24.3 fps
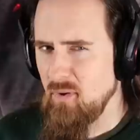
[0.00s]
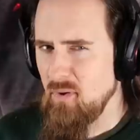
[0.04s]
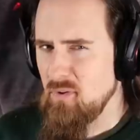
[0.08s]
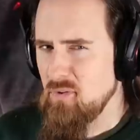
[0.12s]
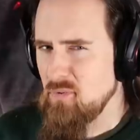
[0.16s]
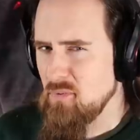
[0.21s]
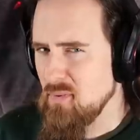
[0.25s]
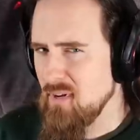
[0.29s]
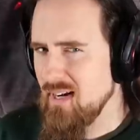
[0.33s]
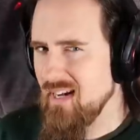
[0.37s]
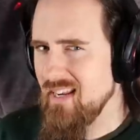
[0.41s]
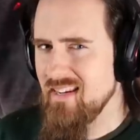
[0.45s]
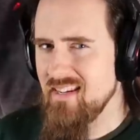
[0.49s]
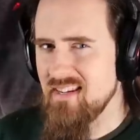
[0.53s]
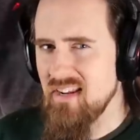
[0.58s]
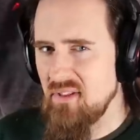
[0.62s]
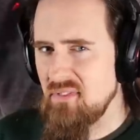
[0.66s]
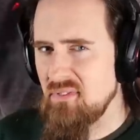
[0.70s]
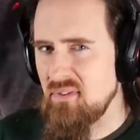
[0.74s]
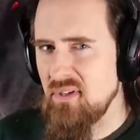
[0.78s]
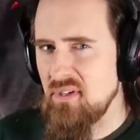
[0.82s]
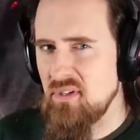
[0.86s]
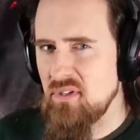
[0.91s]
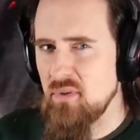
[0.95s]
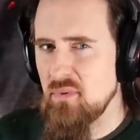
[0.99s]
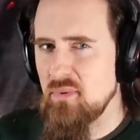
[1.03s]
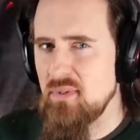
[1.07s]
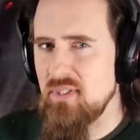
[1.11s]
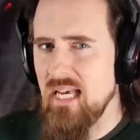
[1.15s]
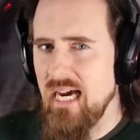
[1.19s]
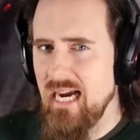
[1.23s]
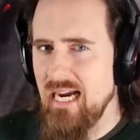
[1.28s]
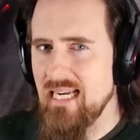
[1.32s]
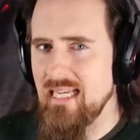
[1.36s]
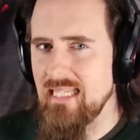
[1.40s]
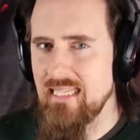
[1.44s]
There's really nothing to
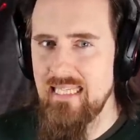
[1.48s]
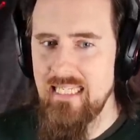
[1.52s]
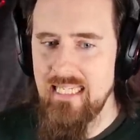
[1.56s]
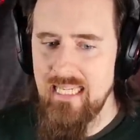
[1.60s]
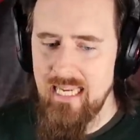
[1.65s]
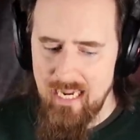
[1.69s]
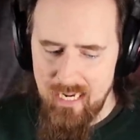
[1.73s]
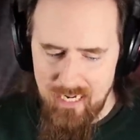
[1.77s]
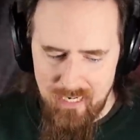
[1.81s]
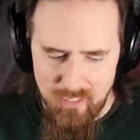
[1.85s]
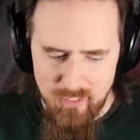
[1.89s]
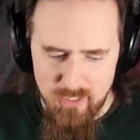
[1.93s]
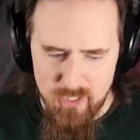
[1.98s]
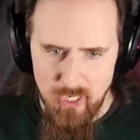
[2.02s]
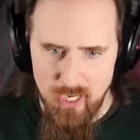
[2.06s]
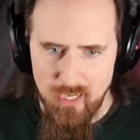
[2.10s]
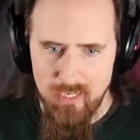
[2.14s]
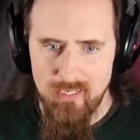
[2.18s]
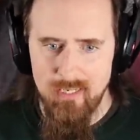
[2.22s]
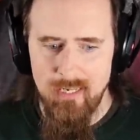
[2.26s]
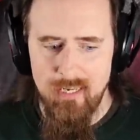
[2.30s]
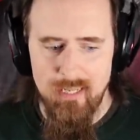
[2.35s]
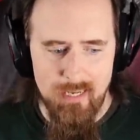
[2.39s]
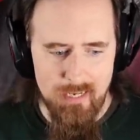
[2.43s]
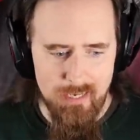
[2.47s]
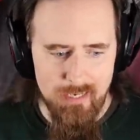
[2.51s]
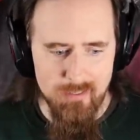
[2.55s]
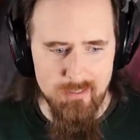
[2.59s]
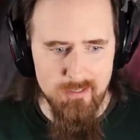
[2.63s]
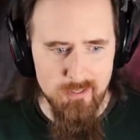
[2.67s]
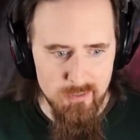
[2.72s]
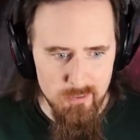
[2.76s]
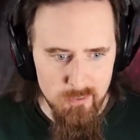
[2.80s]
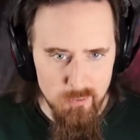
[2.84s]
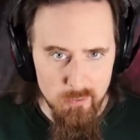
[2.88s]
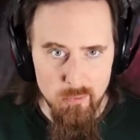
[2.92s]
guide the edge,
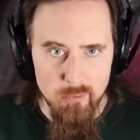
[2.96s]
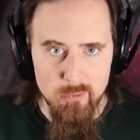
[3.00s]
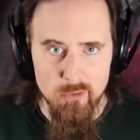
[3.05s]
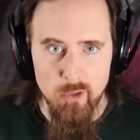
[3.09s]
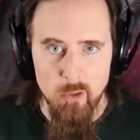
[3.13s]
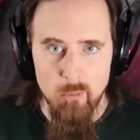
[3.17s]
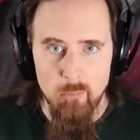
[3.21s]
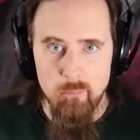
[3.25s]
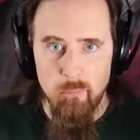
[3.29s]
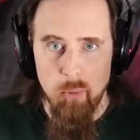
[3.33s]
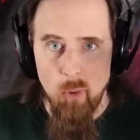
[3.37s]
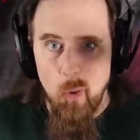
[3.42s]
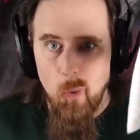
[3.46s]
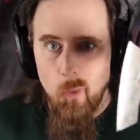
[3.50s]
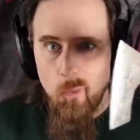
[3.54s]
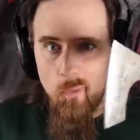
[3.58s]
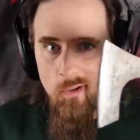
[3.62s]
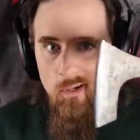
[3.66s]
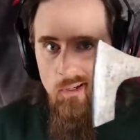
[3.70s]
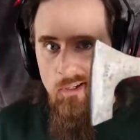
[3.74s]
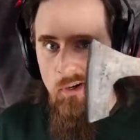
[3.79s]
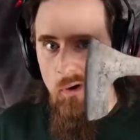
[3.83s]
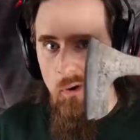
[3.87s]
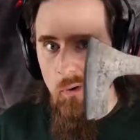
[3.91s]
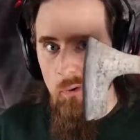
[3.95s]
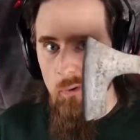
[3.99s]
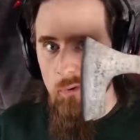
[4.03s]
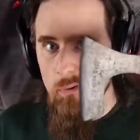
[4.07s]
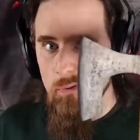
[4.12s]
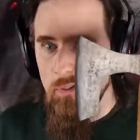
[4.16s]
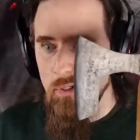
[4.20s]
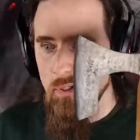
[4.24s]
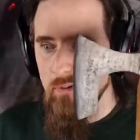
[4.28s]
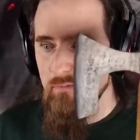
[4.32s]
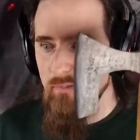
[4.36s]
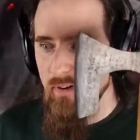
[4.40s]
unlike, you know, the boring
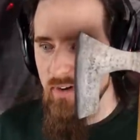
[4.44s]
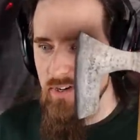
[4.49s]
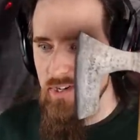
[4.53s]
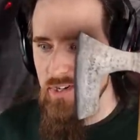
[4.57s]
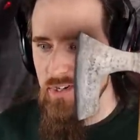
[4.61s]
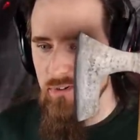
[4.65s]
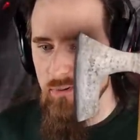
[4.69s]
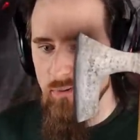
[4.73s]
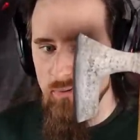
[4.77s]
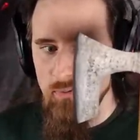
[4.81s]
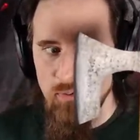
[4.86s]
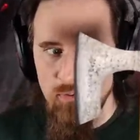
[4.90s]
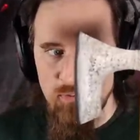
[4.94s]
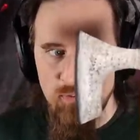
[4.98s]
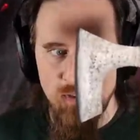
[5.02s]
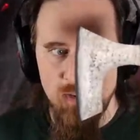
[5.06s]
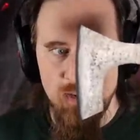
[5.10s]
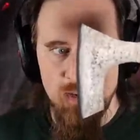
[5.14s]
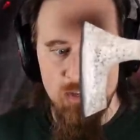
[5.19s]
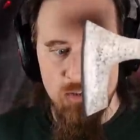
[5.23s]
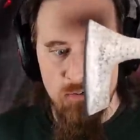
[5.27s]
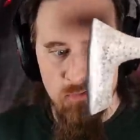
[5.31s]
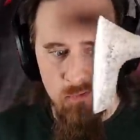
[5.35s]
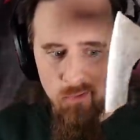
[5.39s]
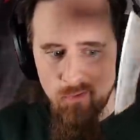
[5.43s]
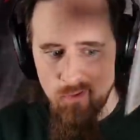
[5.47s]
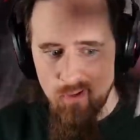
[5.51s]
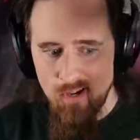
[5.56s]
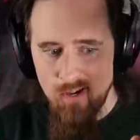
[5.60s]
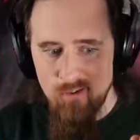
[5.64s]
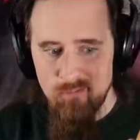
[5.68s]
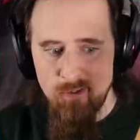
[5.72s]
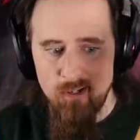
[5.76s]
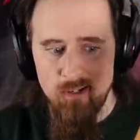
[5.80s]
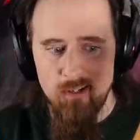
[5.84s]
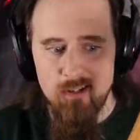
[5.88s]
old conventional design where you
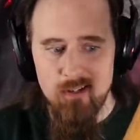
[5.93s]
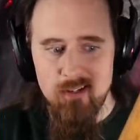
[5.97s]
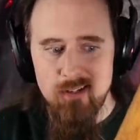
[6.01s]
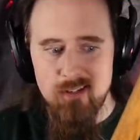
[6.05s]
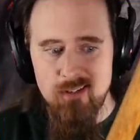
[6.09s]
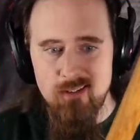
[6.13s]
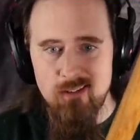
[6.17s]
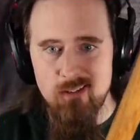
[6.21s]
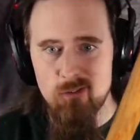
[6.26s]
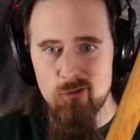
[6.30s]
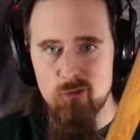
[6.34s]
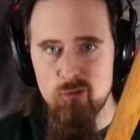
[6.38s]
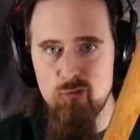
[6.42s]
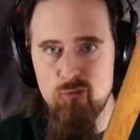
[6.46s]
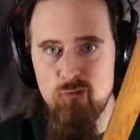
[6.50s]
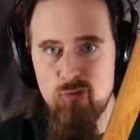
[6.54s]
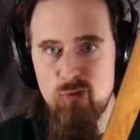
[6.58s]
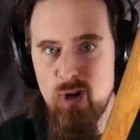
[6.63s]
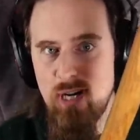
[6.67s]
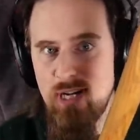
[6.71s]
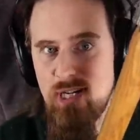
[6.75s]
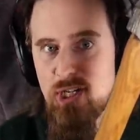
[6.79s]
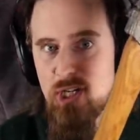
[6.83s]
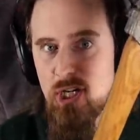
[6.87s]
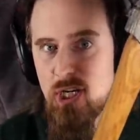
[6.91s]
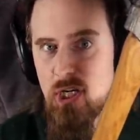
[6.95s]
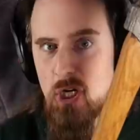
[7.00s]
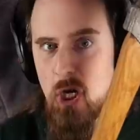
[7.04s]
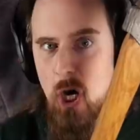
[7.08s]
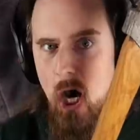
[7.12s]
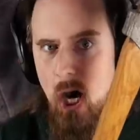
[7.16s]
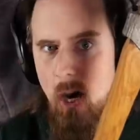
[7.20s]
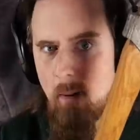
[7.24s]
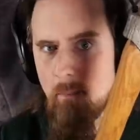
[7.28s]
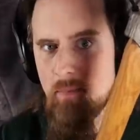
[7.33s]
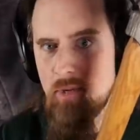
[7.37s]
have a rigid
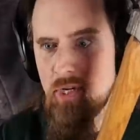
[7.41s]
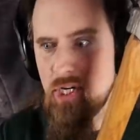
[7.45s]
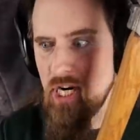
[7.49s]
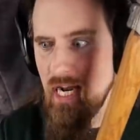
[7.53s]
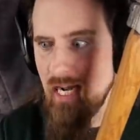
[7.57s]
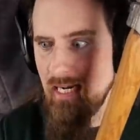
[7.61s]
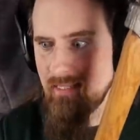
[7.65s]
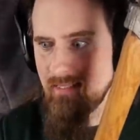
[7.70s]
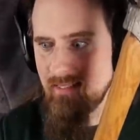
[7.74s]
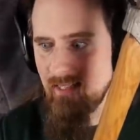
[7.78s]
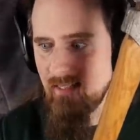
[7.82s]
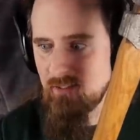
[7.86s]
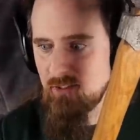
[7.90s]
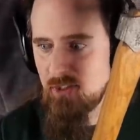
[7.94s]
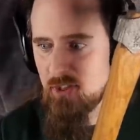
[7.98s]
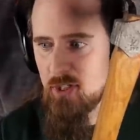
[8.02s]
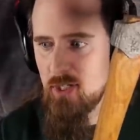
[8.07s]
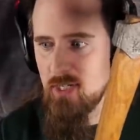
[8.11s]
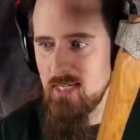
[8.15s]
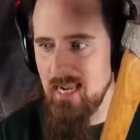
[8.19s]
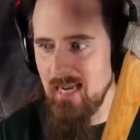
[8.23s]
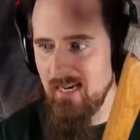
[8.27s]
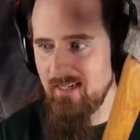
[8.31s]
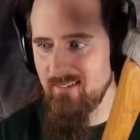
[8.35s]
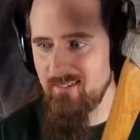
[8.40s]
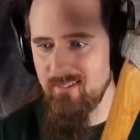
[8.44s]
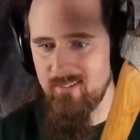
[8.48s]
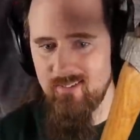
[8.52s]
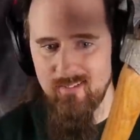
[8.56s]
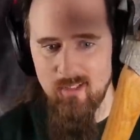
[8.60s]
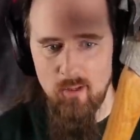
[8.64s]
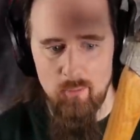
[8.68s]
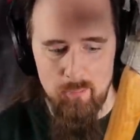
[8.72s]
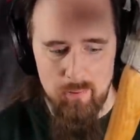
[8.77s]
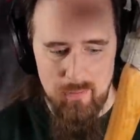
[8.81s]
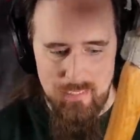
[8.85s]
object that connects
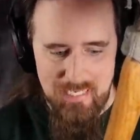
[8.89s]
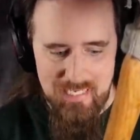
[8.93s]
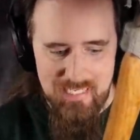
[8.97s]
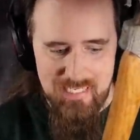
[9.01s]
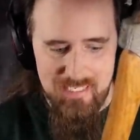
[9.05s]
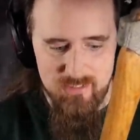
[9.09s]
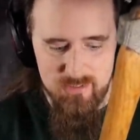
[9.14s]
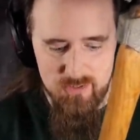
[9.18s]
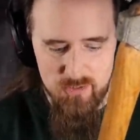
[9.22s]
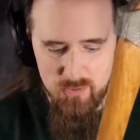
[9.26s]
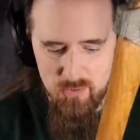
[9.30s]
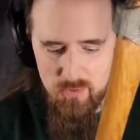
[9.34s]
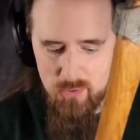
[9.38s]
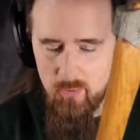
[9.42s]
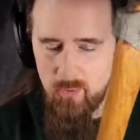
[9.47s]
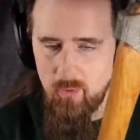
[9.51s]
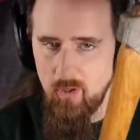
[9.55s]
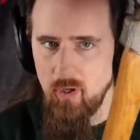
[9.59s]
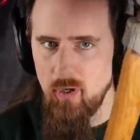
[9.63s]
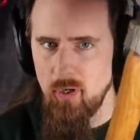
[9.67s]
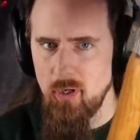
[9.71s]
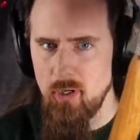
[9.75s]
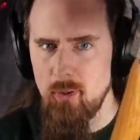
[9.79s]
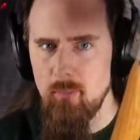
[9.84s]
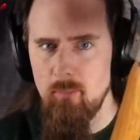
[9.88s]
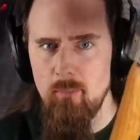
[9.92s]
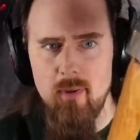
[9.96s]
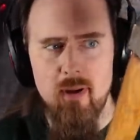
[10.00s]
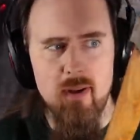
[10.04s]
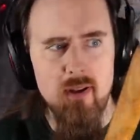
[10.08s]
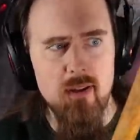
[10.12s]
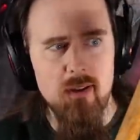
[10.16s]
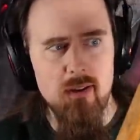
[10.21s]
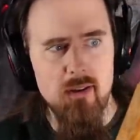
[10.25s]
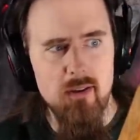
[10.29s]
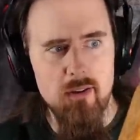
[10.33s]
the blade to your arm,
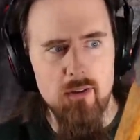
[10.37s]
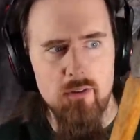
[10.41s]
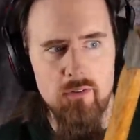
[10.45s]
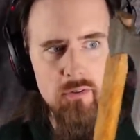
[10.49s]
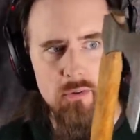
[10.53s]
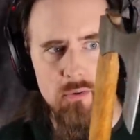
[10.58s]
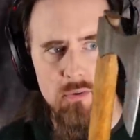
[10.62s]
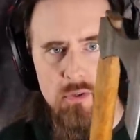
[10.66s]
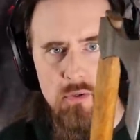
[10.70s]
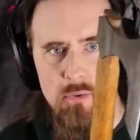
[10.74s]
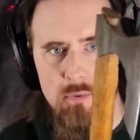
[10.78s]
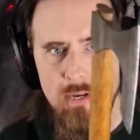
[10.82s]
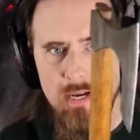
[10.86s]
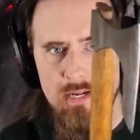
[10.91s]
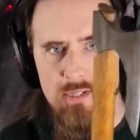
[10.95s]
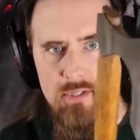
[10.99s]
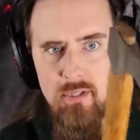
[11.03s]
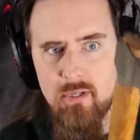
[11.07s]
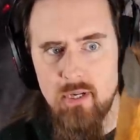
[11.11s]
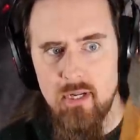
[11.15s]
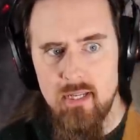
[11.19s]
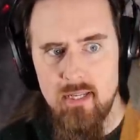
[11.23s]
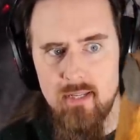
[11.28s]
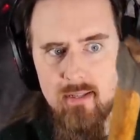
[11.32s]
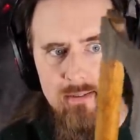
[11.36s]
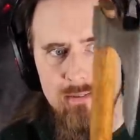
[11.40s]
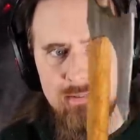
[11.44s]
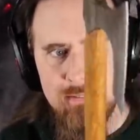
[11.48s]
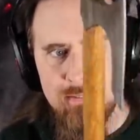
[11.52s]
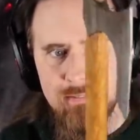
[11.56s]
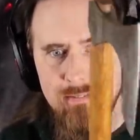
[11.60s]
so you actually